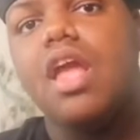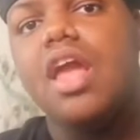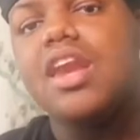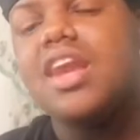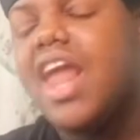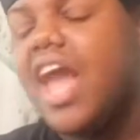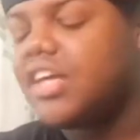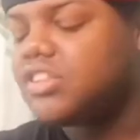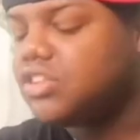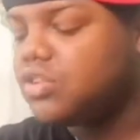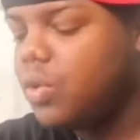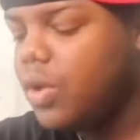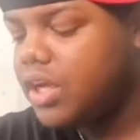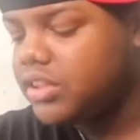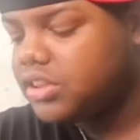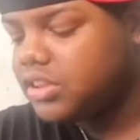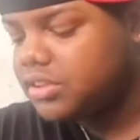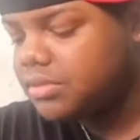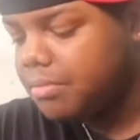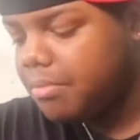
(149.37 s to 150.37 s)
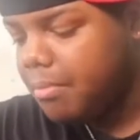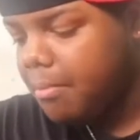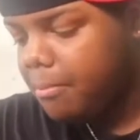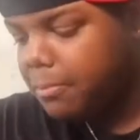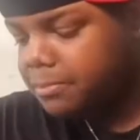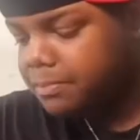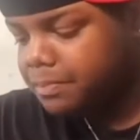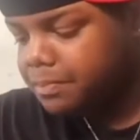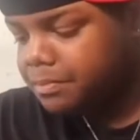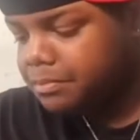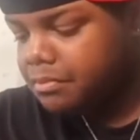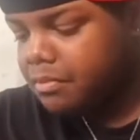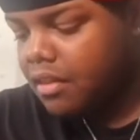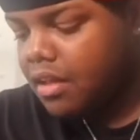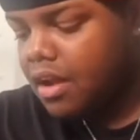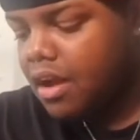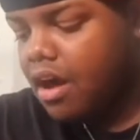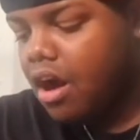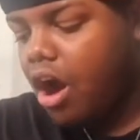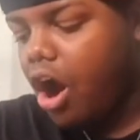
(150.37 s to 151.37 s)
Next question.
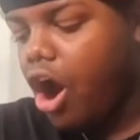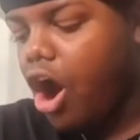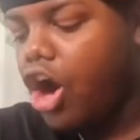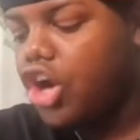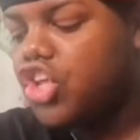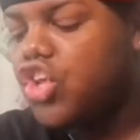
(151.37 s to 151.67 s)
Are